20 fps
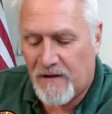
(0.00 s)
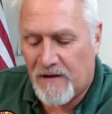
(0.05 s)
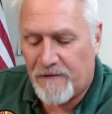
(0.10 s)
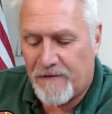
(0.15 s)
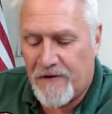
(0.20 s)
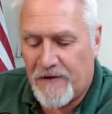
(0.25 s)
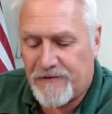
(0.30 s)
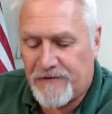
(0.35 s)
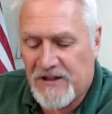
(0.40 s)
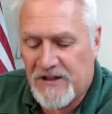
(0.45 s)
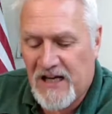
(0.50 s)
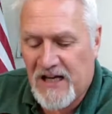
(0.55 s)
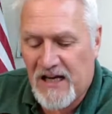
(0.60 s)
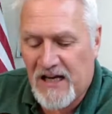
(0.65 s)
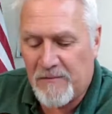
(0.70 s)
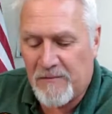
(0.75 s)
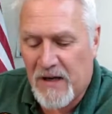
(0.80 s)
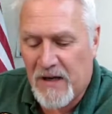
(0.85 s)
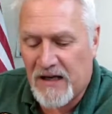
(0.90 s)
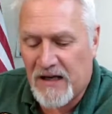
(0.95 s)

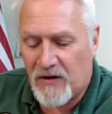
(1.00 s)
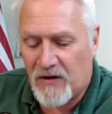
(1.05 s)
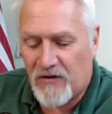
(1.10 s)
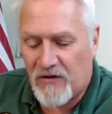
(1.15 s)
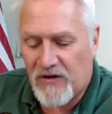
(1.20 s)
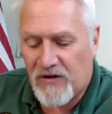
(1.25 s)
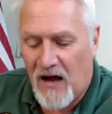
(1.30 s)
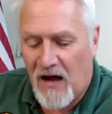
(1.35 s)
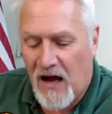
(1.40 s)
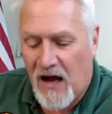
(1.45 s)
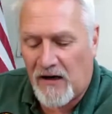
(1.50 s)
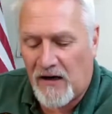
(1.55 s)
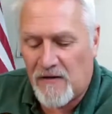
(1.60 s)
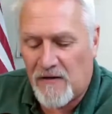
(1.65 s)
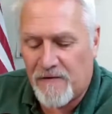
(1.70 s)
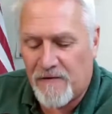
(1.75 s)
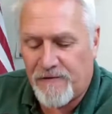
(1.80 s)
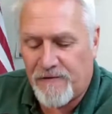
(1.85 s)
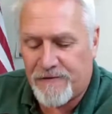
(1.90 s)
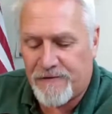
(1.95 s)
15 meters,
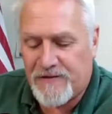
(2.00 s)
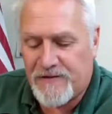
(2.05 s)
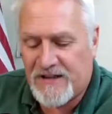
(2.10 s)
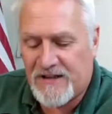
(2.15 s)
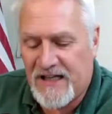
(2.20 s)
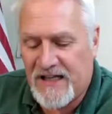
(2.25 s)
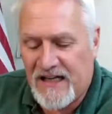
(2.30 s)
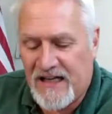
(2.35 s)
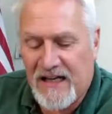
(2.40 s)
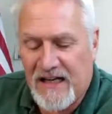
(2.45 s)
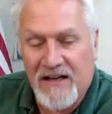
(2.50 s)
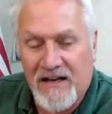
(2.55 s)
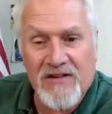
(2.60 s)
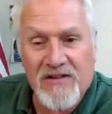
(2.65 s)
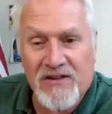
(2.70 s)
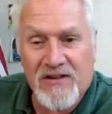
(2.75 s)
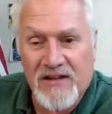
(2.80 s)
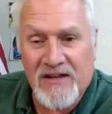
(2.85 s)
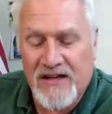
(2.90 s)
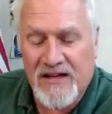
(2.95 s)
115
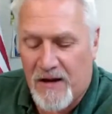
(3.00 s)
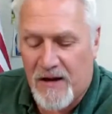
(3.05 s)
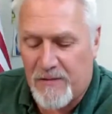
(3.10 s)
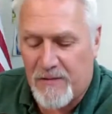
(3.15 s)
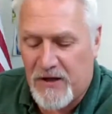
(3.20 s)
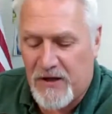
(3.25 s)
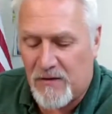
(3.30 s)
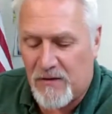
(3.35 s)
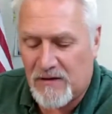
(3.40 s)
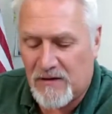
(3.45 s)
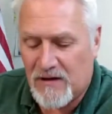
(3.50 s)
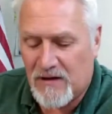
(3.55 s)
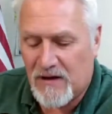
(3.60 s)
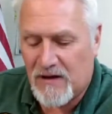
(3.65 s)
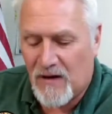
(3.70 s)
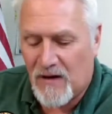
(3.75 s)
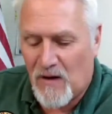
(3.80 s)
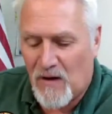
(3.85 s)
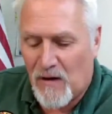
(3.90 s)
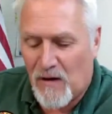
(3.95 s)
CW,
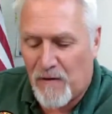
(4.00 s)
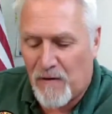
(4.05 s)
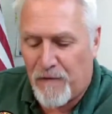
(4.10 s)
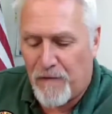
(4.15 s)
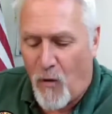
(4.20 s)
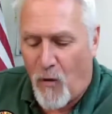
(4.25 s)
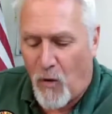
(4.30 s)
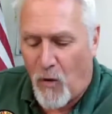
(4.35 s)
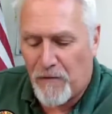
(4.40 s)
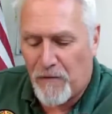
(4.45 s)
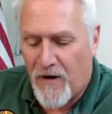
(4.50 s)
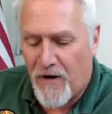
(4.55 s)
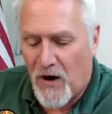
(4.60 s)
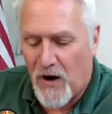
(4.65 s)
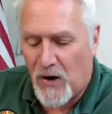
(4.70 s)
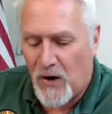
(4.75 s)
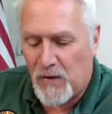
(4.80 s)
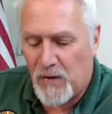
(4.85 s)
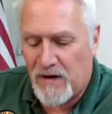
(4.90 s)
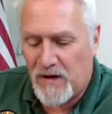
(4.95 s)
four
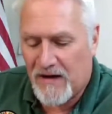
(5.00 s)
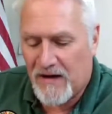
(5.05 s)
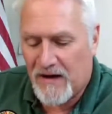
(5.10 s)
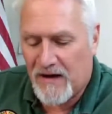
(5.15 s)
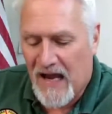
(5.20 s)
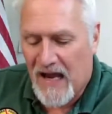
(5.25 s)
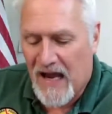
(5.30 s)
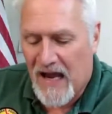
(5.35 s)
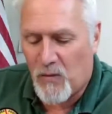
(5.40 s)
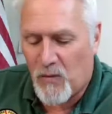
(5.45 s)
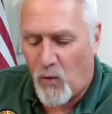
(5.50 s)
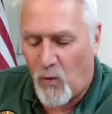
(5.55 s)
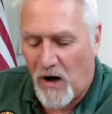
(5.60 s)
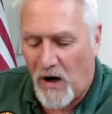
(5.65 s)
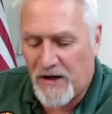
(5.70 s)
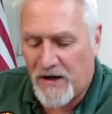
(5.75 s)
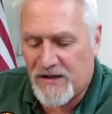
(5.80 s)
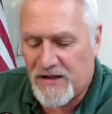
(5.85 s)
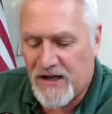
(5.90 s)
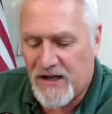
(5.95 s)
phone, and
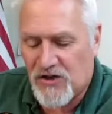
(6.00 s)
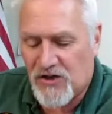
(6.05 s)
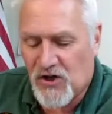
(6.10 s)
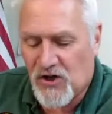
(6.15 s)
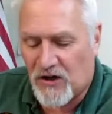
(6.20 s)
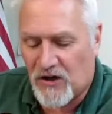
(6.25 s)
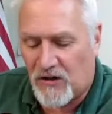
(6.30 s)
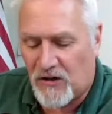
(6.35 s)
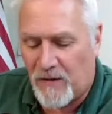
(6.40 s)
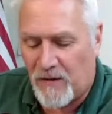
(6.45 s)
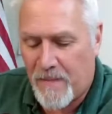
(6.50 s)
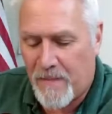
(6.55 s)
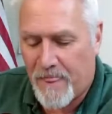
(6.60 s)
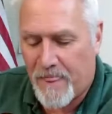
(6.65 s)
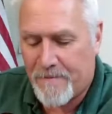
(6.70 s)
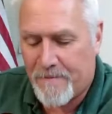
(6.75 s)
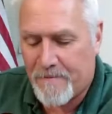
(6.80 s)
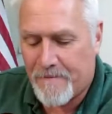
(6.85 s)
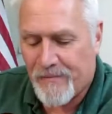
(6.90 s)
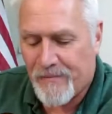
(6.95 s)
one digital.
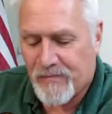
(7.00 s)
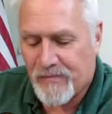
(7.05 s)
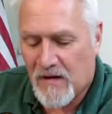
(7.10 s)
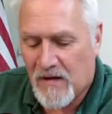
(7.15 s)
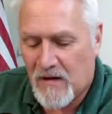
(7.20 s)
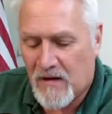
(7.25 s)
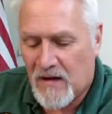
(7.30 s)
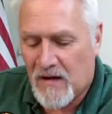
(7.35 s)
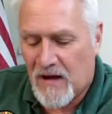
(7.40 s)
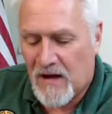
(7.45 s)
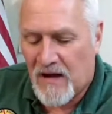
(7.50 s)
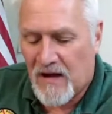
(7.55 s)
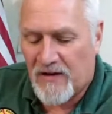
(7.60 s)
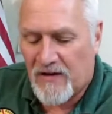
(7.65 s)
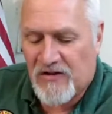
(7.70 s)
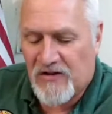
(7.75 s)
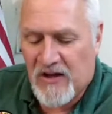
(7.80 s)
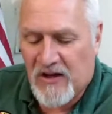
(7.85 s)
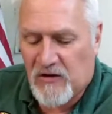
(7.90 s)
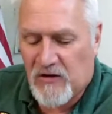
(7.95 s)

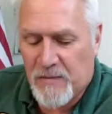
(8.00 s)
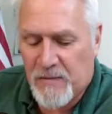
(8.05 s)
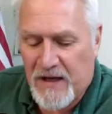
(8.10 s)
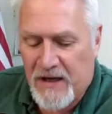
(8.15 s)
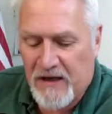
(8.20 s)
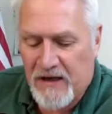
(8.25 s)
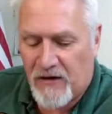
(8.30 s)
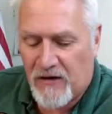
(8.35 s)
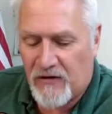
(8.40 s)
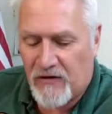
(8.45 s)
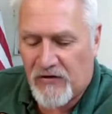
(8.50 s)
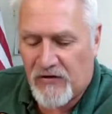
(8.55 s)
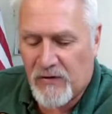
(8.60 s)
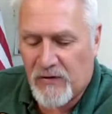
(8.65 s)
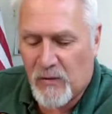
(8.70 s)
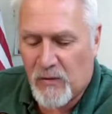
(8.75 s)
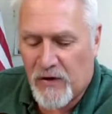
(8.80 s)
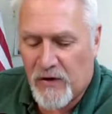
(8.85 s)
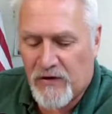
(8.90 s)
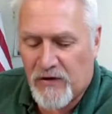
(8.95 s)
Six meters
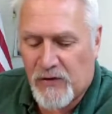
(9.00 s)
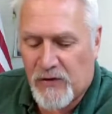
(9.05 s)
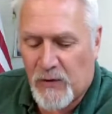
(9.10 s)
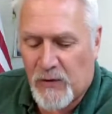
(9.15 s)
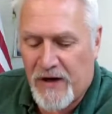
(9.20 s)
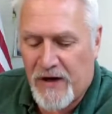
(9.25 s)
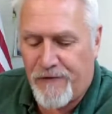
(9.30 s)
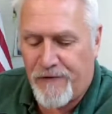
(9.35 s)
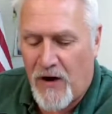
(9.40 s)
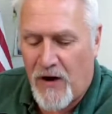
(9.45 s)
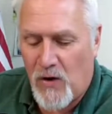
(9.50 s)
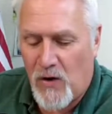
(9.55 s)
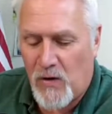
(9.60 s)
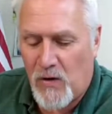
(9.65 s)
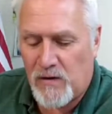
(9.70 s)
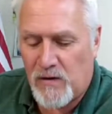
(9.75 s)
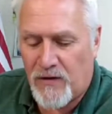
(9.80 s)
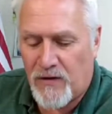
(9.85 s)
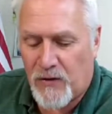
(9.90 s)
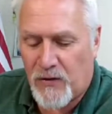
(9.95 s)
was three
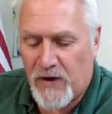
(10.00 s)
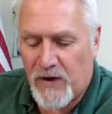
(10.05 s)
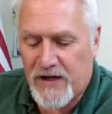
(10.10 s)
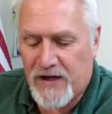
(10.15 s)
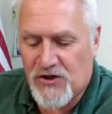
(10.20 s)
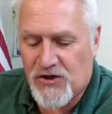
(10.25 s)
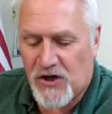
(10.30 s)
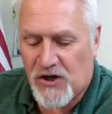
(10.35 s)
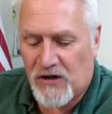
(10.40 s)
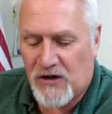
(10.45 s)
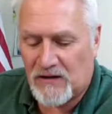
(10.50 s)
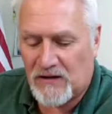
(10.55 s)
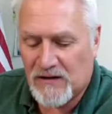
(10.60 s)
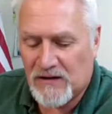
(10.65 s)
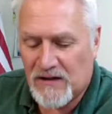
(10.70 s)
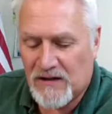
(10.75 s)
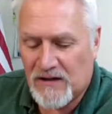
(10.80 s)
phone, three digital.